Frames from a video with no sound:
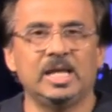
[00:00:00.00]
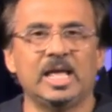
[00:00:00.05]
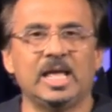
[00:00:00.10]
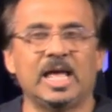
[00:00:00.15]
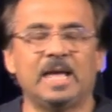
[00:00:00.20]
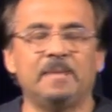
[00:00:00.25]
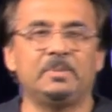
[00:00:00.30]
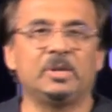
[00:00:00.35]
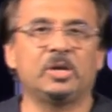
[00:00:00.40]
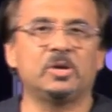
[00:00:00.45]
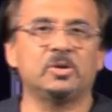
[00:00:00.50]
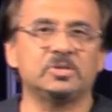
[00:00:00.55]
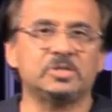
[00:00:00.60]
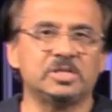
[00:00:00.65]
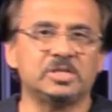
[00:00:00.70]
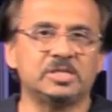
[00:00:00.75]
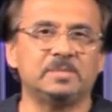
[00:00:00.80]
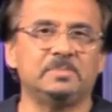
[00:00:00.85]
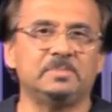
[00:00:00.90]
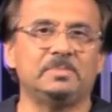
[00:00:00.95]
And because
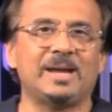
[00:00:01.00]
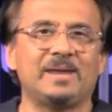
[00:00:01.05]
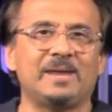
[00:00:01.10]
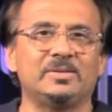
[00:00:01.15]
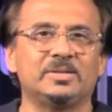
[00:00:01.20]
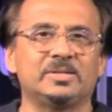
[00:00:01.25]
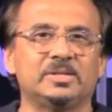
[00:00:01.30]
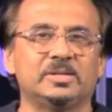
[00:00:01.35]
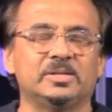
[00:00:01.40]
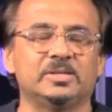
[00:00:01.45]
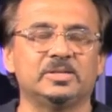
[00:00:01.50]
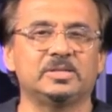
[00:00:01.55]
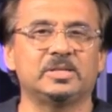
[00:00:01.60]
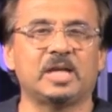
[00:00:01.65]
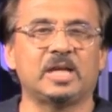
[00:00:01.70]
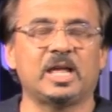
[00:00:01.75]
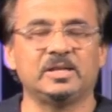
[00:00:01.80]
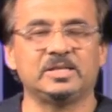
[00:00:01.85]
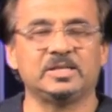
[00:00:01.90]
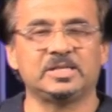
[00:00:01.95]
the Samaritans
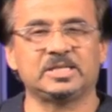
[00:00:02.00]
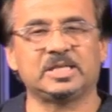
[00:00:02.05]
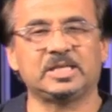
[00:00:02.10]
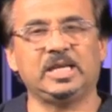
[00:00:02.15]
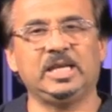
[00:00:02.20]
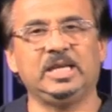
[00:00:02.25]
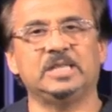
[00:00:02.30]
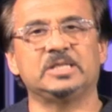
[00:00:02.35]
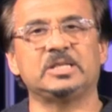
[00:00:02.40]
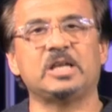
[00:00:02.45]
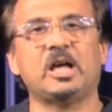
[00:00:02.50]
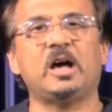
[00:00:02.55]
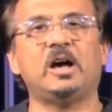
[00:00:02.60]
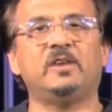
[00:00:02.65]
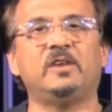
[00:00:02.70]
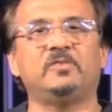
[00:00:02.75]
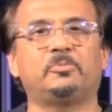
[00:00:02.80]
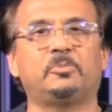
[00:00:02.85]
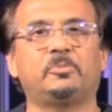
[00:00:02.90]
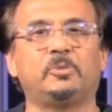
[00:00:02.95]
are seen as
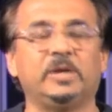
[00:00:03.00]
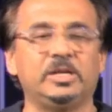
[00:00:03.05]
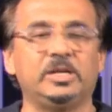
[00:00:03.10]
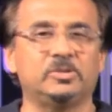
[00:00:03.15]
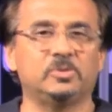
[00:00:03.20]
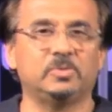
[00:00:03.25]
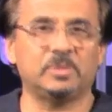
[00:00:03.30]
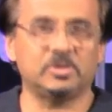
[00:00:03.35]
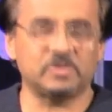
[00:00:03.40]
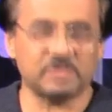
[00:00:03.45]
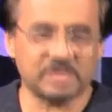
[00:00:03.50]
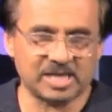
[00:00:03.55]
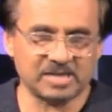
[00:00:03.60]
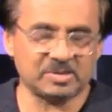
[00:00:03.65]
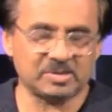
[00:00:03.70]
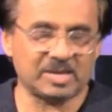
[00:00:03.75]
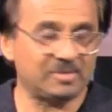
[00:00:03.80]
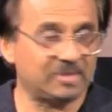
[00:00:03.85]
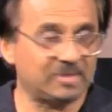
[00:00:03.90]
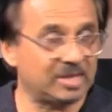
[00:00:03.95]
half-breeds almost,
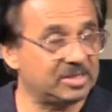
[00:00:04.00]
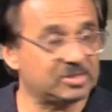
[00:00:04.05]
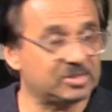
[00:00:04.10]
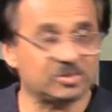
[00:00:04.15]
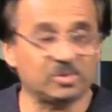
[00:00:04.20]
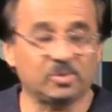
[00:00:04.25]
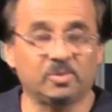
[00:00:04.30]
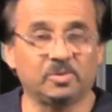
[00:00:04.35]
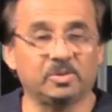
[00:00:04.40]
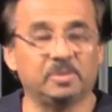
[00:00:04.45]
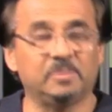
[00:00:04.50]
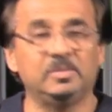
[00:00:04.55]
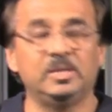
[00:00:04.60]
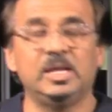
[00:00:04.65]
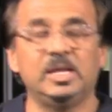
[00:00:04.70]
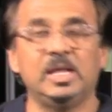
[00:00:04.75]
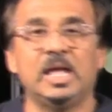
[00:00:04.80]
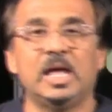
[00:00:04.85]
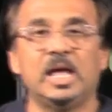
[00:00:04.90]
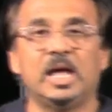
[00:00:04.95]
that's how they saw them
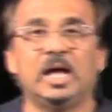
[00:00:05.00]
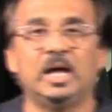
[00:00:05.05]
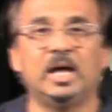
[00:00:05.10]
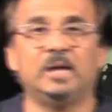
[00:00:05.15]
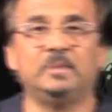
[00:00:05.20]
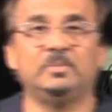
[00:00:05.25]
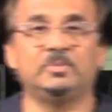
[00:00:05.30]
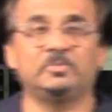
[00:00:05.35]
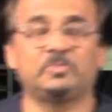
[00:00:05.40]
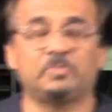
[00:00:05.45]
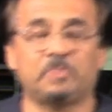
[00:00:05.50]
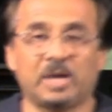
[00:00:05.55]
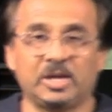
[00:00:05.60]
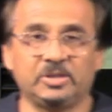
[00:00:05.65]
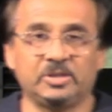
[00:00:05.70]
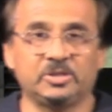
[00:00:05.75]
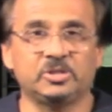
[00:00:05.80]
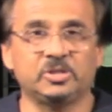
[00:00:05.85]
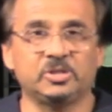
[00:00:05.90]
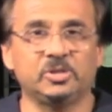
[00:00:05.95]
by
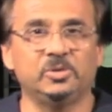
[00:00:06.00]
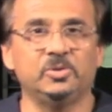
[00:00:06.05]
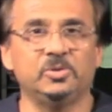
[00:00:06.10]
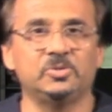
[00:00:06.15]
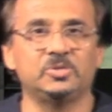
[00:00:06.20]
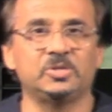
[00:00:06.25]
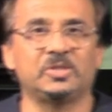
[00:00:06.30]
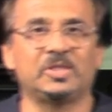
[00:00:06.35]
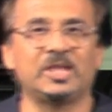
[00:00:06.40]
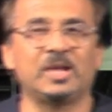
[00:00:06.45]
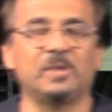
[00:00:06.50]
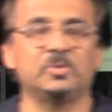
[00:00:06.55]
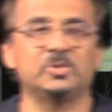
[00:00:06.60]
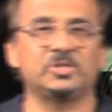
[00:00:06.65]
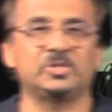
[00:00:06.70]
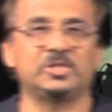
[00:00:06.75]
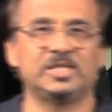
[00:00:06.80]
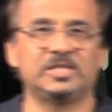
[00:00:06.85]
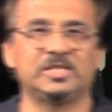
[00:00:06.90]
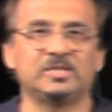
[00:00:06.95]
the Jews, there
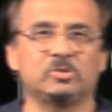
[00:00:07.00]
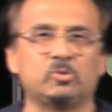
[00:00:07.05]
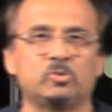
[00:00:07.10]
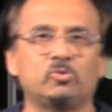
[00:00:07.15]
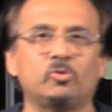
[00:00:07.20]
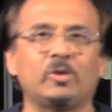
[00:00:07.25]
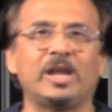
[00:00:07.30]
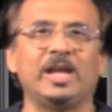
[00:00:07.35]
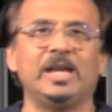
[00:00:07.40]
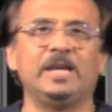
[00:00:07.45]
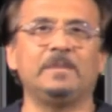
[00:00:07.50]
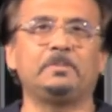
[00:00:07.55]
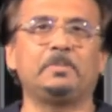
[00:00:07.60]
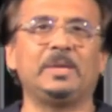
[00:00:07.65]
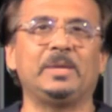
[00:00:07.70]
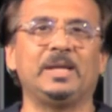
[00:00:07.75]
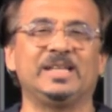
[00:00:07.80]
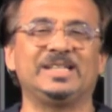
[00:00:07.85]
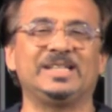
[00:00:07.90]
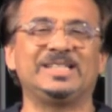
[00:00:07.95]
was this great
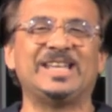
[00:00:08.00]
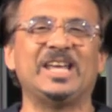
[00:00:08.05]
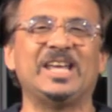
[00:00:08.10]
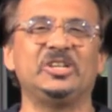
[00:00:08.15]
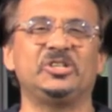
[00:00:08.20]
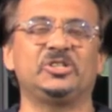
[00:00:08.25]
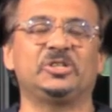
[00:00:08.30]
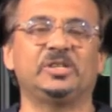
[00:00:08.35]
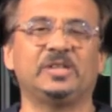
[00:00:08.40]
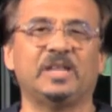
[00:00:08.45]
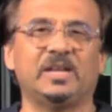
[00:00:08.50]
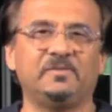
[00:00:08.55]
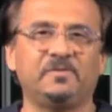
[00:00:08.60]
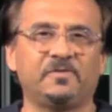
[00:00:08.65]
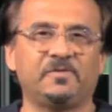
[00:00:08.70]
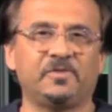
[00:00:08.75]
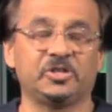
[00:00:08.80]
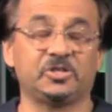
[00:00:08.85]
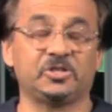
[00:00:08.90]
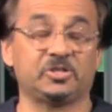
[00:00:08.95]
big tension and
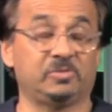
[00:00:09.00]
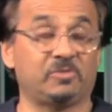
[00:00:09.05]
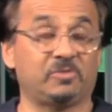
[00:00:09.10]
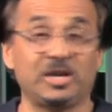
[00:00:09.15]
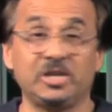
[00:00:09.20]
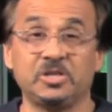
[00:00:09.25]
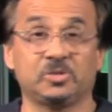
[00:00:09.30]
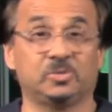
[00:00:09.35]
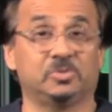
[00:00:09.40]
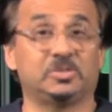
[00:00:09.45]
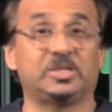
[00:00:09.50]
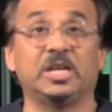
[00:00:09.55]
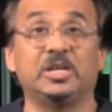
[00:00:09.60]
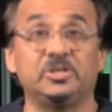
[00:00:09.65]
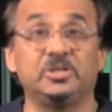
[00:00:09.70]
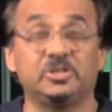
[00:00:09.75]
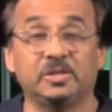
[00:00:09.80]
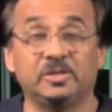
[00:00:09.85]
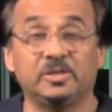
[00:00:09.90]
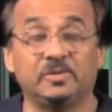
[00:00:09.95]
friction, racial
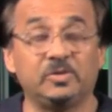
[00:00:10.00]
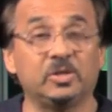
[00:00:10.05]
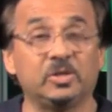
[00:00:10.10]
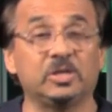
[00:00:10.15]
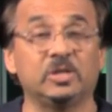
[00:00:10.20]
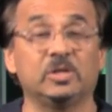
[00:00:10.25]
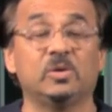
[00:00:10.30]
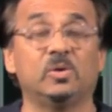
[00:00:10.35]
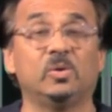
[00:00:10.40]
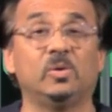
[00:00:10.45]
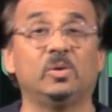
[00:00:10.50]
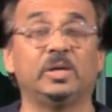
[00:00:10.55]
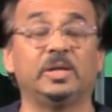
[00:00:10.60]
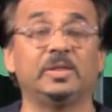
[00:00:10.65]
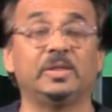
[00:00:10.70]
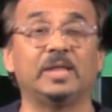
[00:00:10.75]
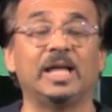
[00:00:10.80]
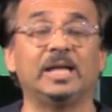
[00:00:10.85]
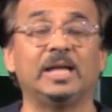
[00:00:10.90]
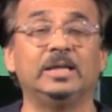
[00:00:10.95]
tension, if you can call
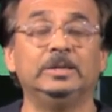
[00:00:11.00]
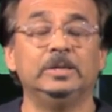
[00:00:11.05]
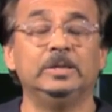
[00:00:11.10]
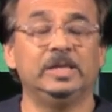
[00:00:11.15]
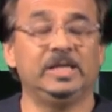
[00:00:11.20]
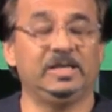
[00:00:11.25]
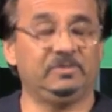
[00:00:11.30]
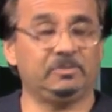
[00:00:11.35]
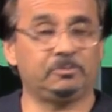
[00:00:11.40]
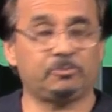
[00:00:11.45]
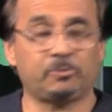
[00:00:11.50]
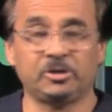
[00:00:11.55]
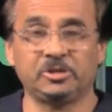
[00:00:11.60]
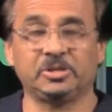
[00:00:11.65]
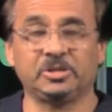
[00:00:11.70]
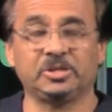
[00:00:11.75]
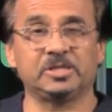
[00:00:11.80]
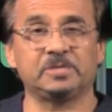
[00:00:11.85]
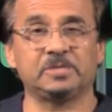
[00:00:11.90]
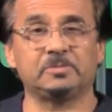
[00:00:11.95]
it that, even
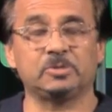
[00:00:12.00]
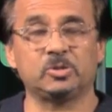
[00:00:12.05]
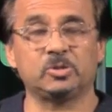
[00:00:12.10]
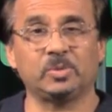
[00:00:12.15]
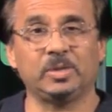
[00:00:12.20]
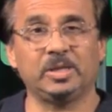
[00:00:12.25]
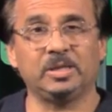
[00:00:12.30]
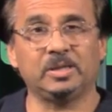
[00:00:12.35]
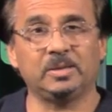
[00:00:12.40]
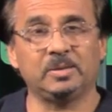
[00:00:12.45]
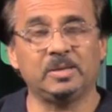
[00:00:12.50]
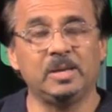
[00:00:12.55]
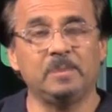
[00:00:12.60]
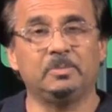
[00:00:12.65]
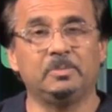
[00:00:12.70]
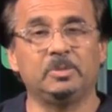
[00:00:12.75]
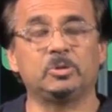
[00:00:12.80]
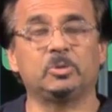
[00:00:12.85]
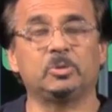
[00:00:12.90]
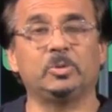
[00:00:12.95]
prejudice between
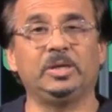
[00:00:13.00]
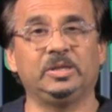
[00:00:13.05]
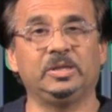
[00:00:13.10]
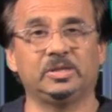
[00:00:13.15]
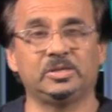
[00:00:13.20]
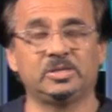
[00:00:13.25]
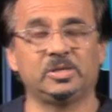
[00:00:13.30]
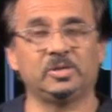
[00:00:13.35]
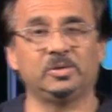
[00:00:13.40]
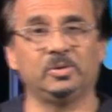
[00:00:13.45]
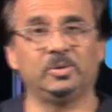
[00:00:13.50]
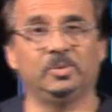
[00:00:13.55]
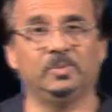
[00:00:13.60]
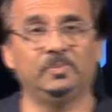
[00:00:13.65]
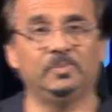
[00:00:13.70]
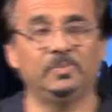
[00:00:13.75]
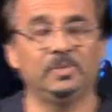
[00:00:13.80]
the two.